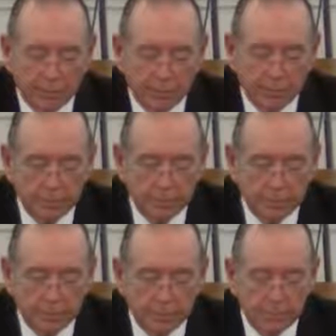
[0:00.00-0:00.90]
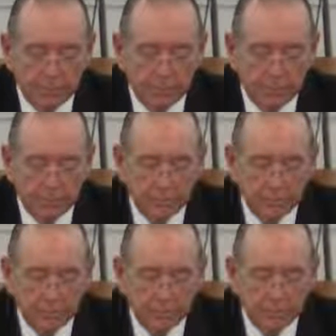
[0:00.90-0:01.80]

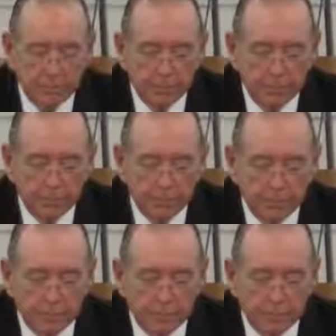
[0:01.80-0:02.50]
Nothing is said.